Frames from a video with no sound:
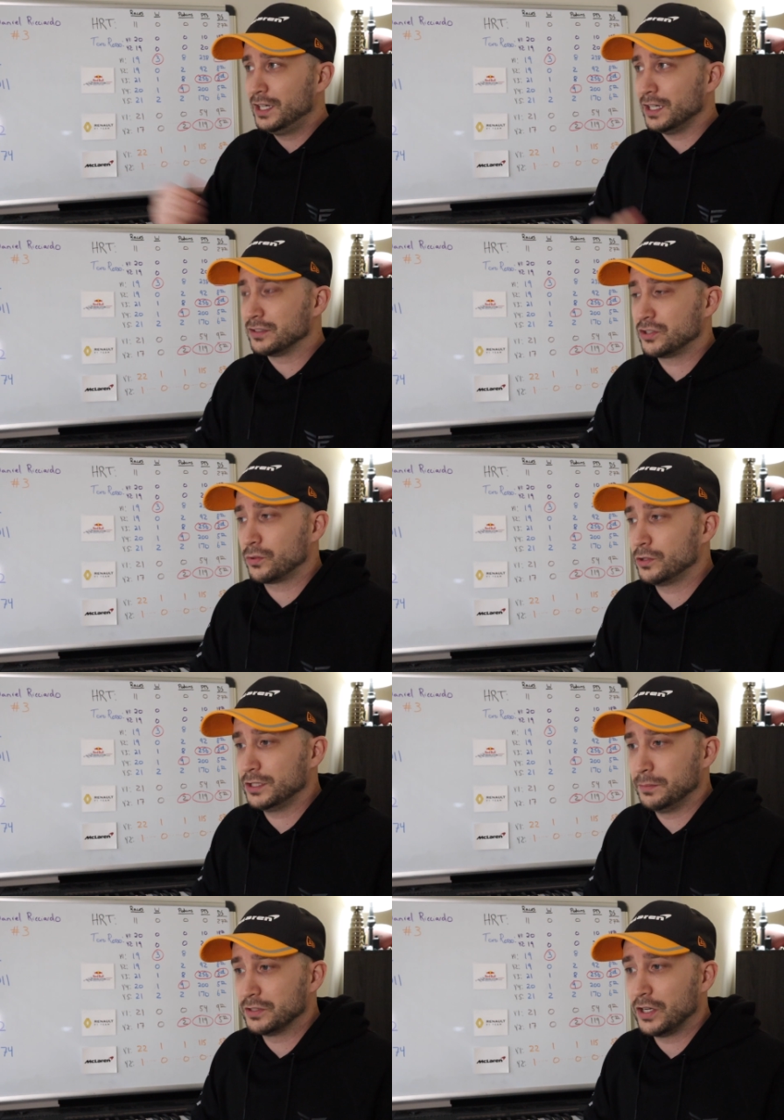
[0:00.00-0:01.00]
It's too early
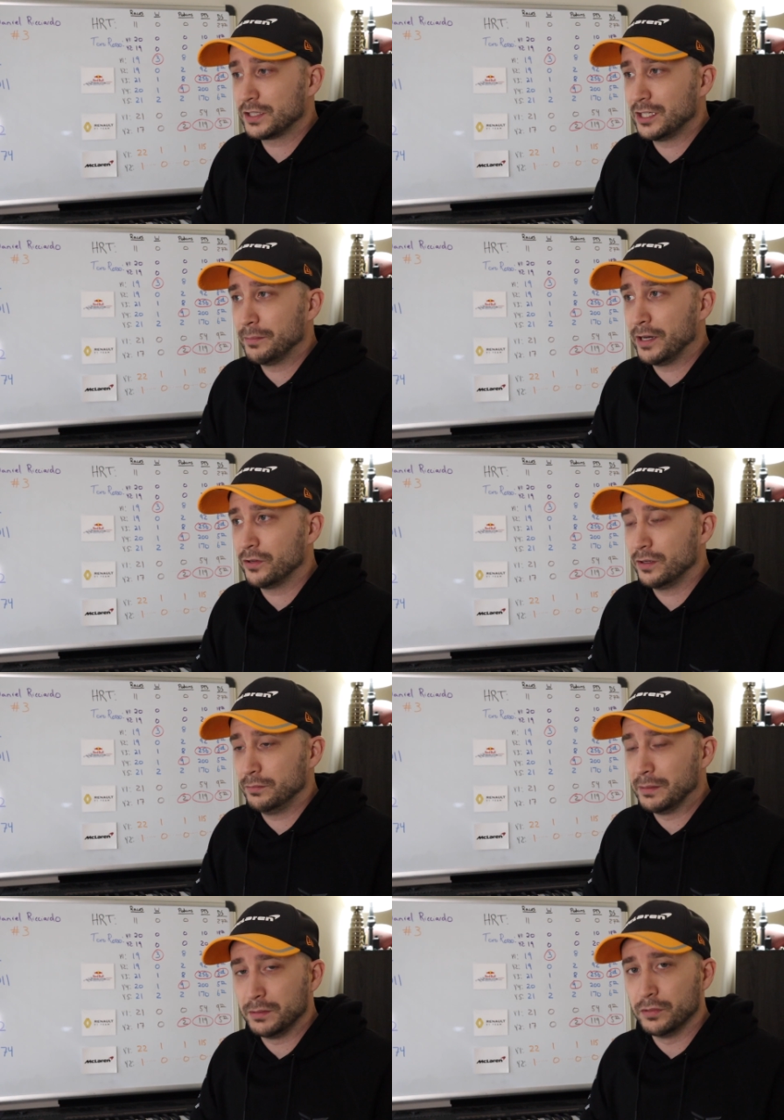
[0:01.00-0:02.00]
to be talking about
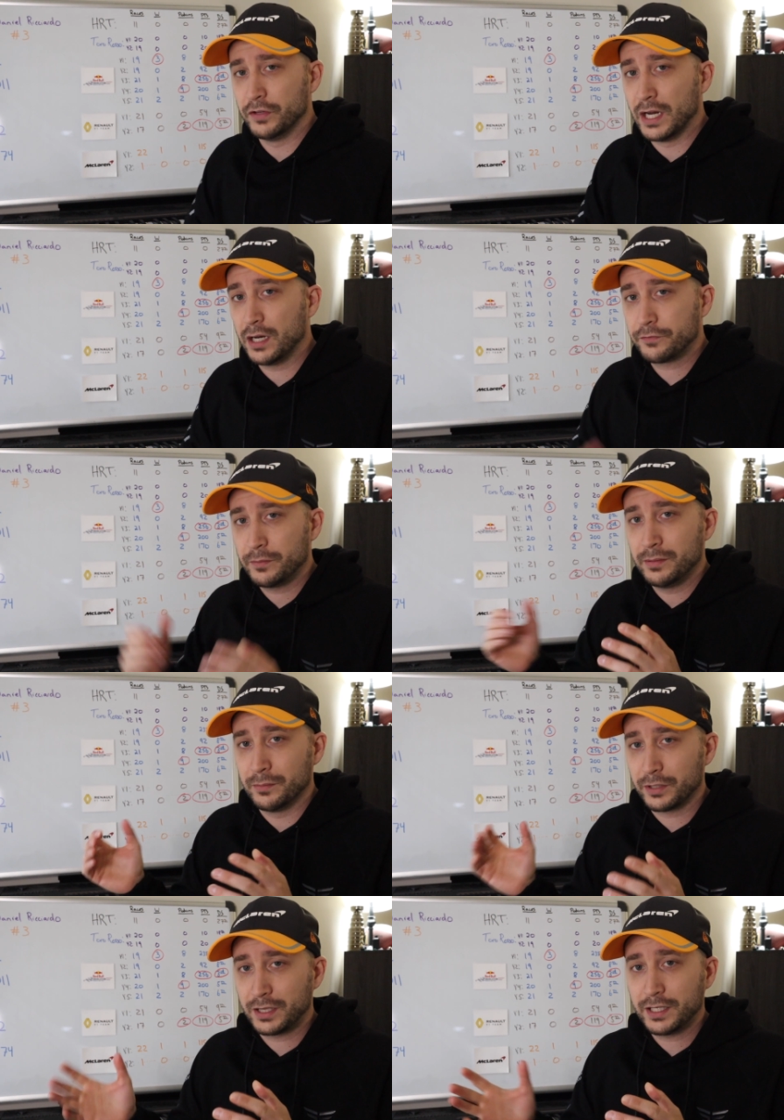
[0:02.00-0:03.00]
maybe moving on from
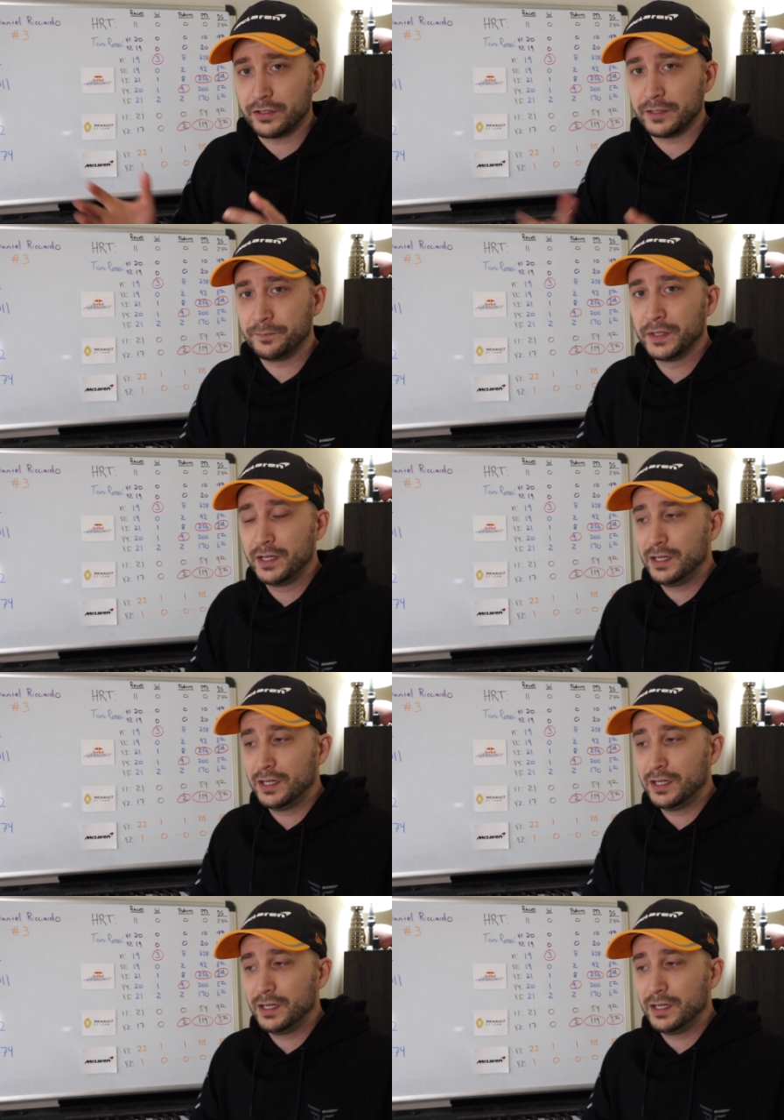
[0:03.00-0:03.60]
him at McLaren.